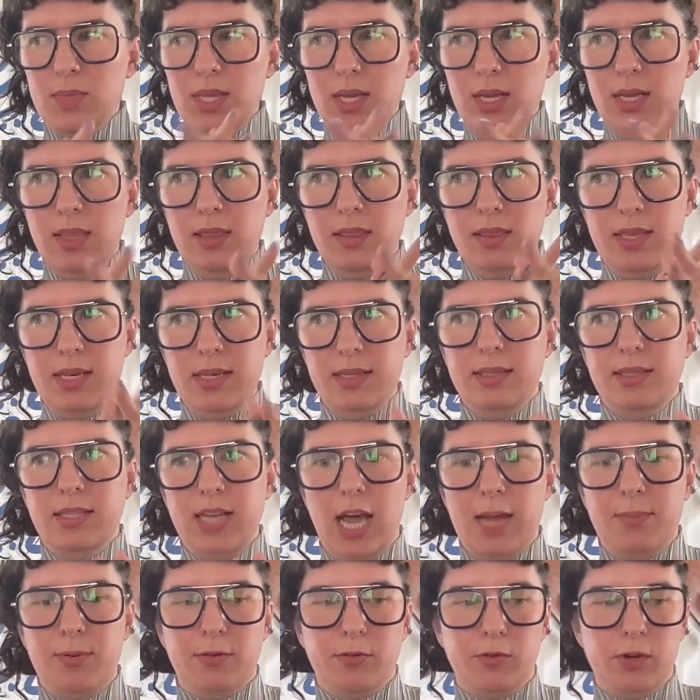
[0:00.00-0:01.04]
this
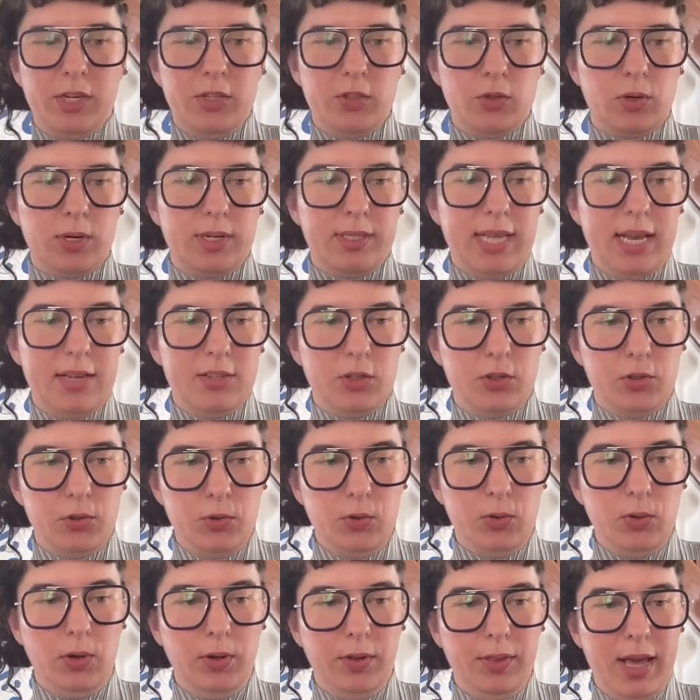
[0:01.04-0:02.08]
type of resource as a
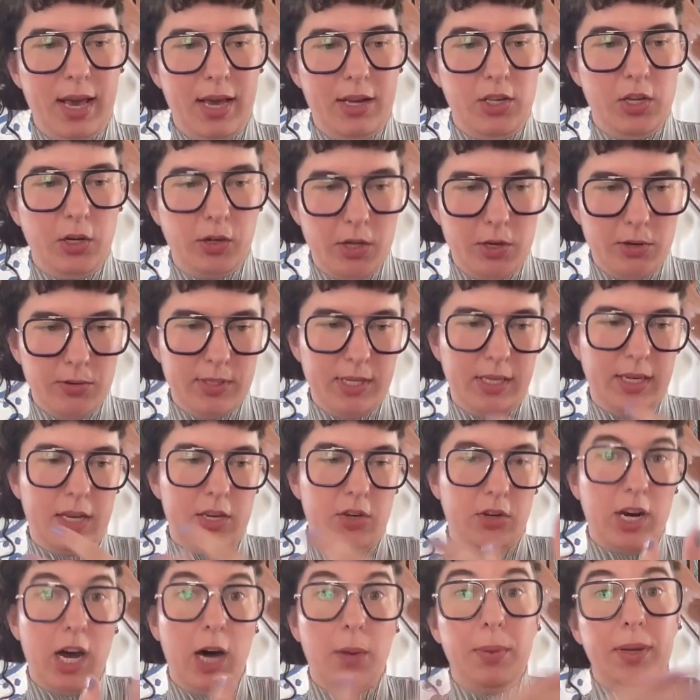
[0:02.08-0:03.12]
tool that you're using and
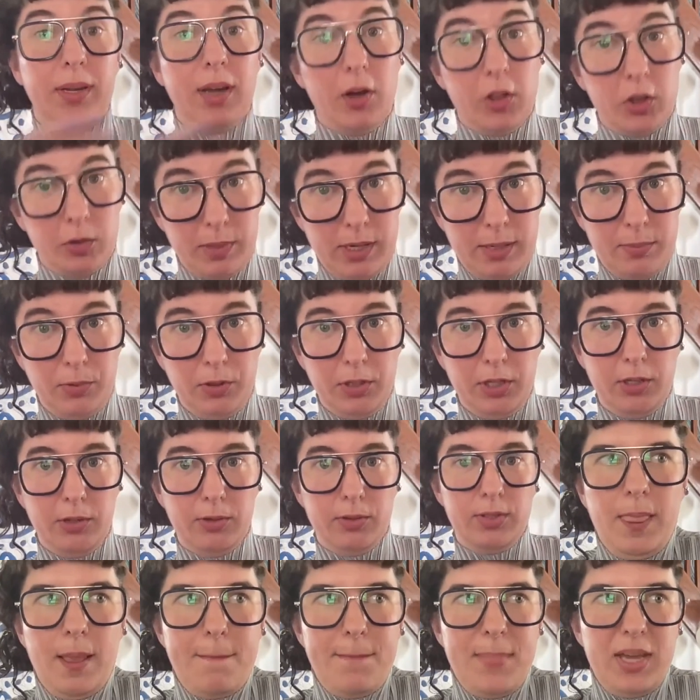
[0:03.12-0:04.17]
you're helping other people
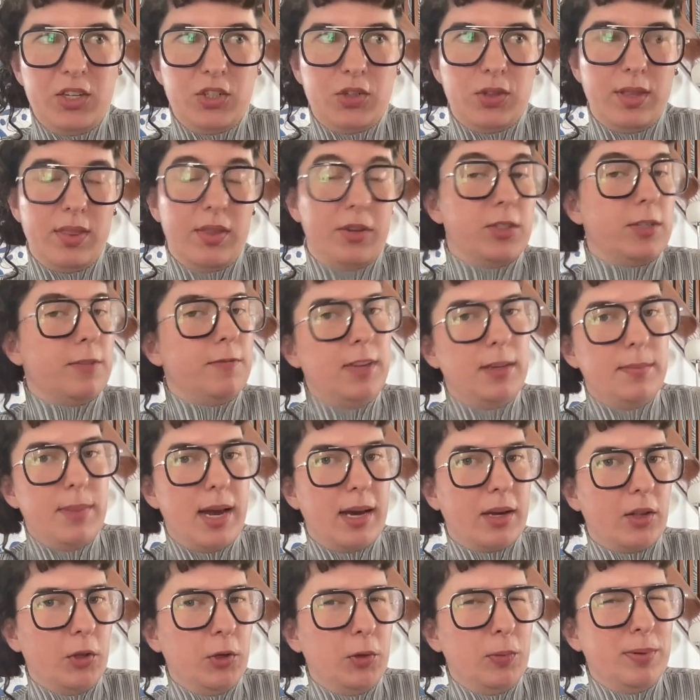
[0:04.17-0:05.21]
use, make sure that there's a
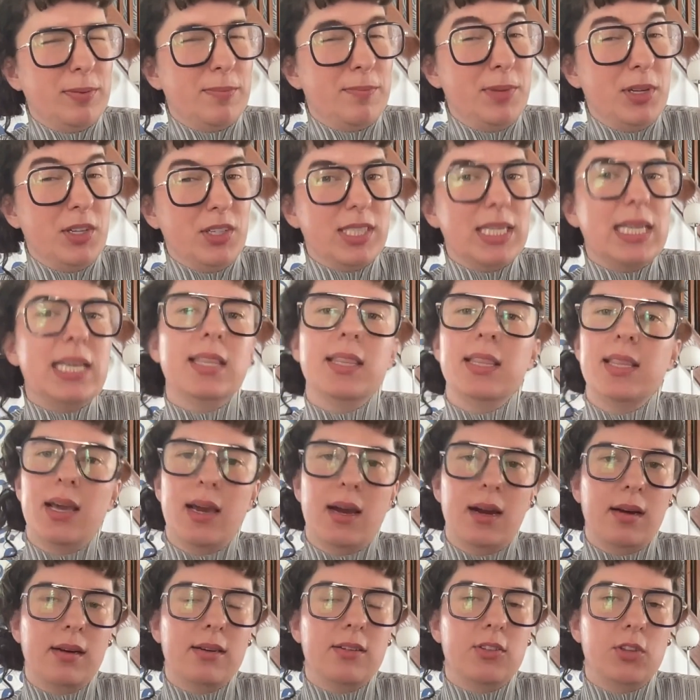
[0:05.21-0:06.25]
feedback loop built in
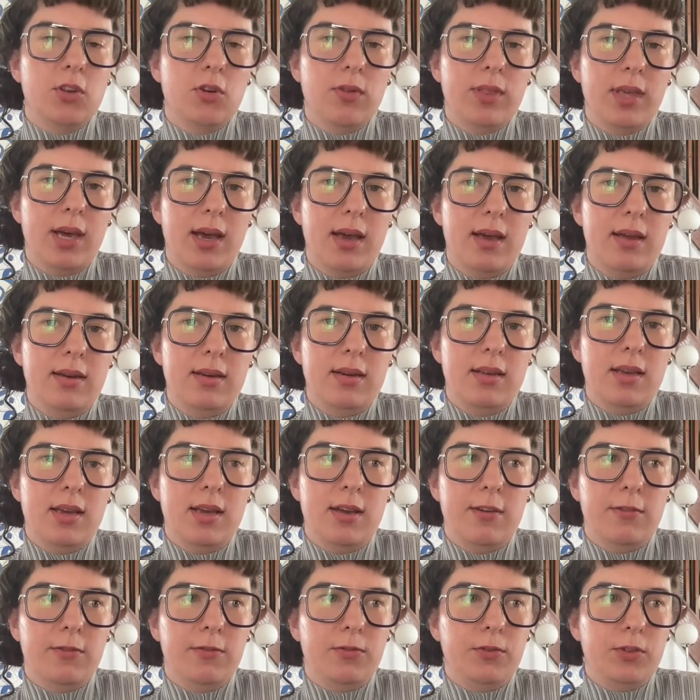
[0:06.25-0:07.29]
there so that
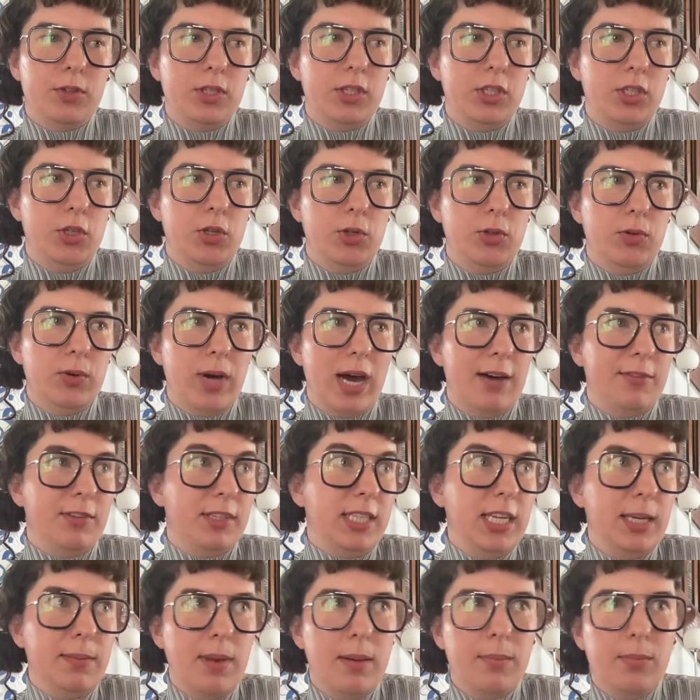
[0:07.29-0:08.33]
if you have a
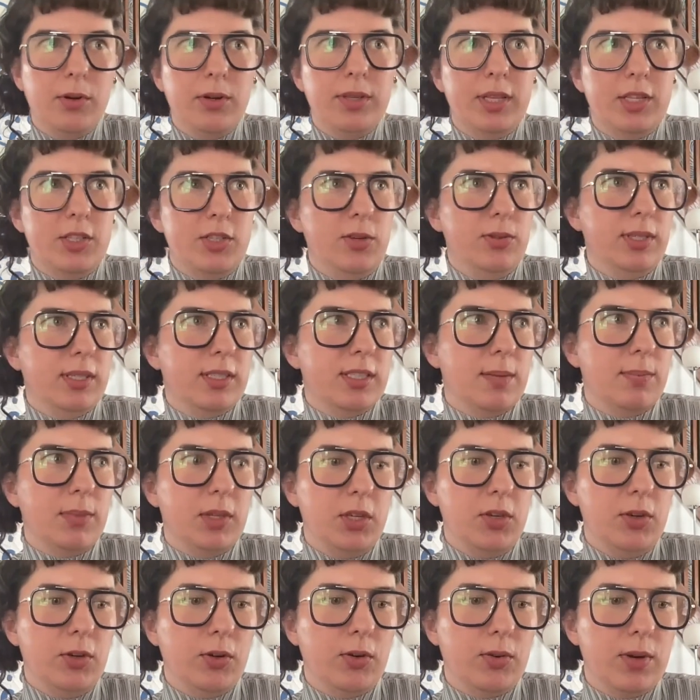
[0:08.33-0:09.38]
team member that's using something
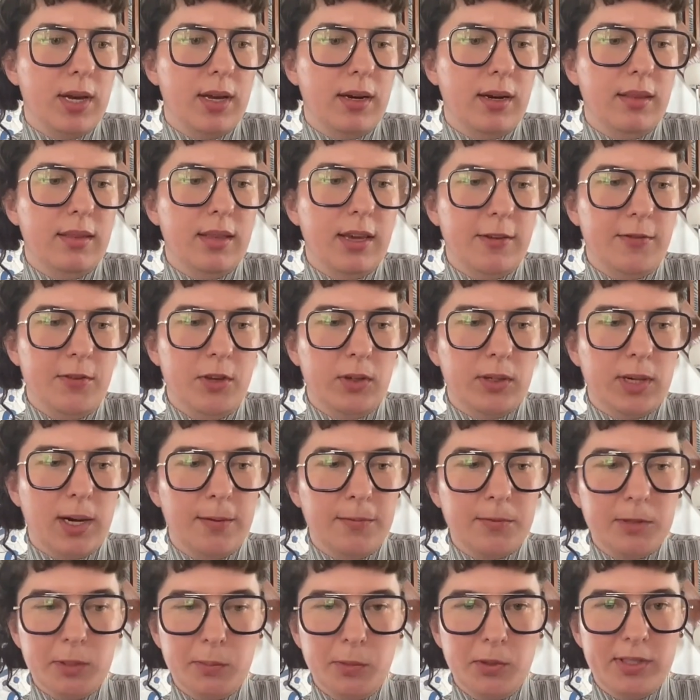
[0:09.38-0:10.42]
you created, they feel
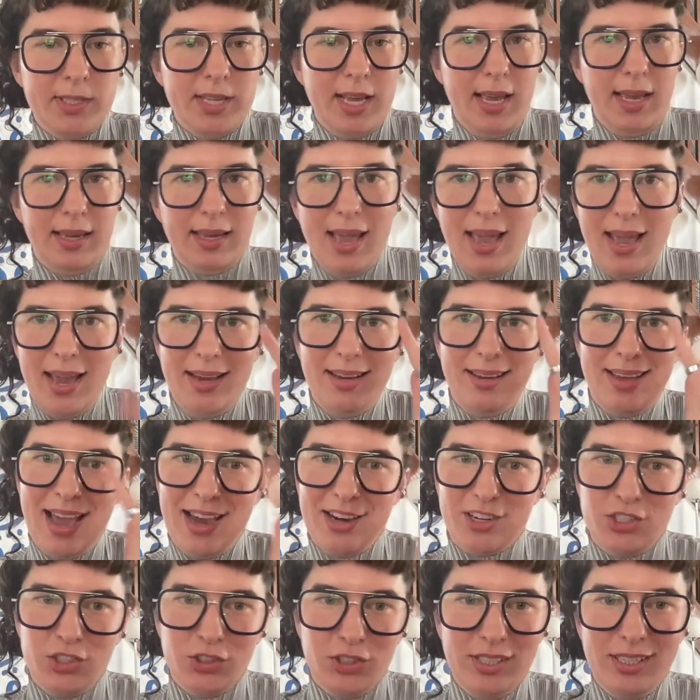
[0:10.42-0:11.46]
comfortable saying, hey,
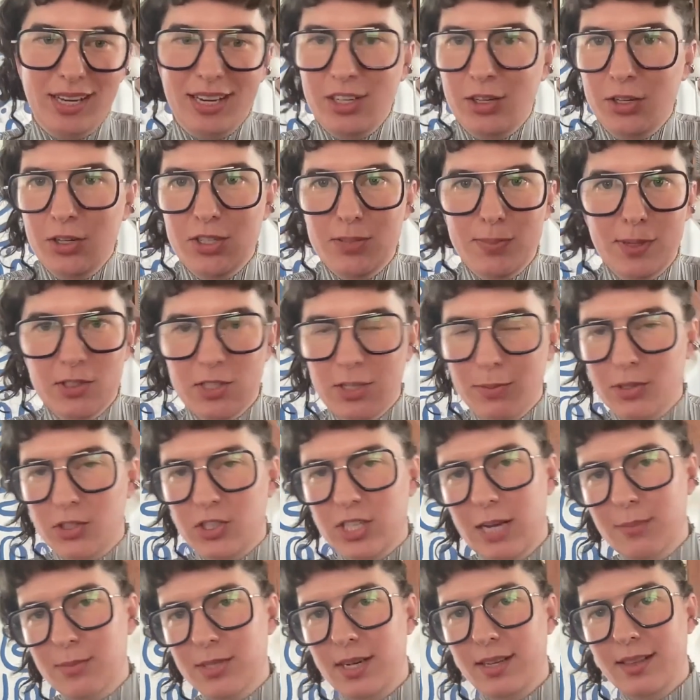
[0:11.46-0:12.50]
actually, I know you spent so much
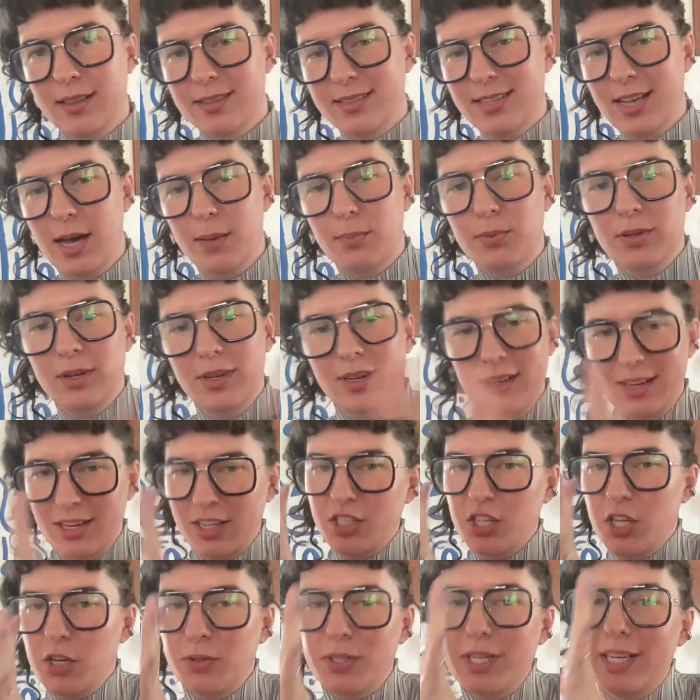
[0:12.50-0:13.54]
time setting this up.
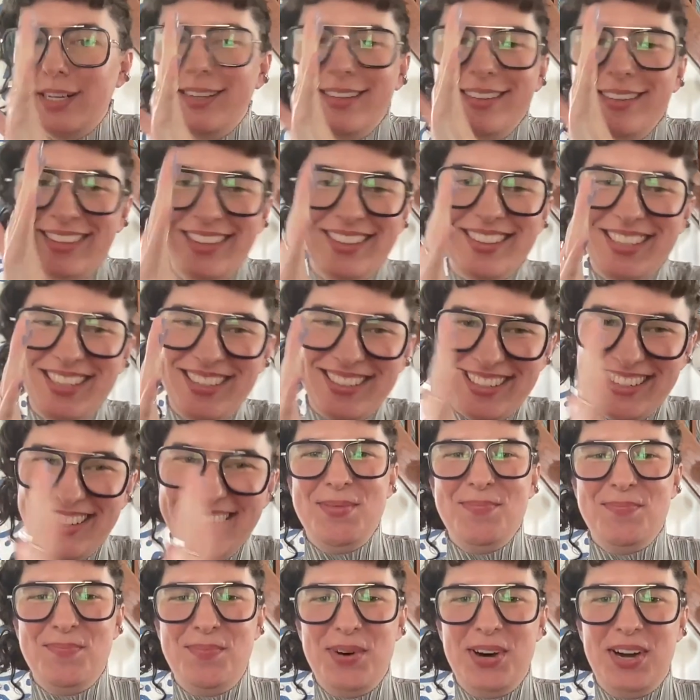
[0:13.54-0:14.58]
You didn't, it's easy.
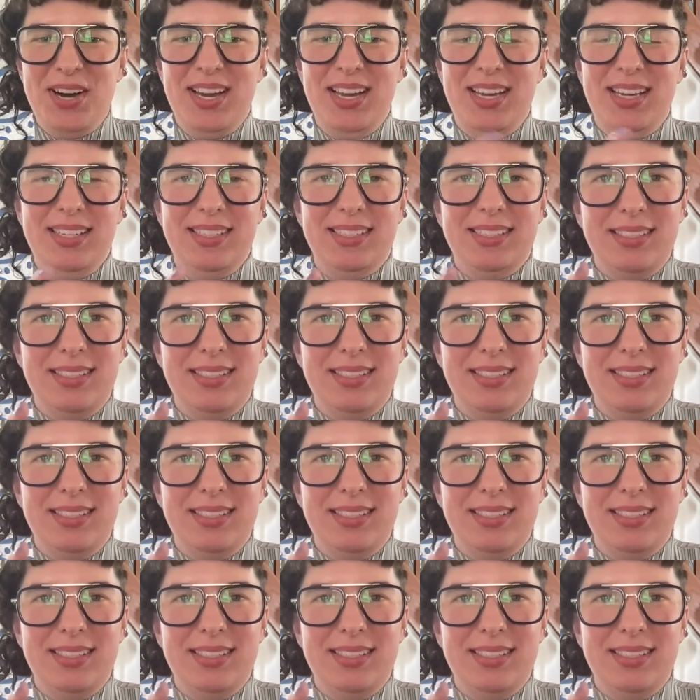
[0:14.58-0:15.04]
But